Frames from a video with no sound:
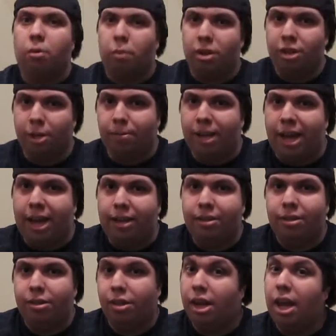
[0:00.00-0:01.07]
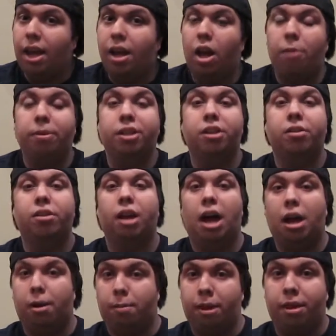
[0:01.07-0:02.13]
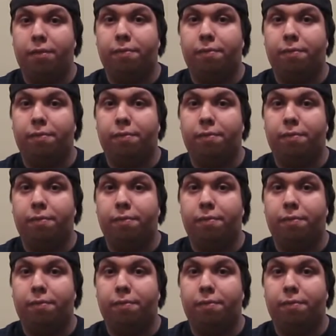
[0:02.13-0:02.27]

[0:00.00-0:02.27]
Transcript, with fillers: What's up guys? Today I'll be showing you how to play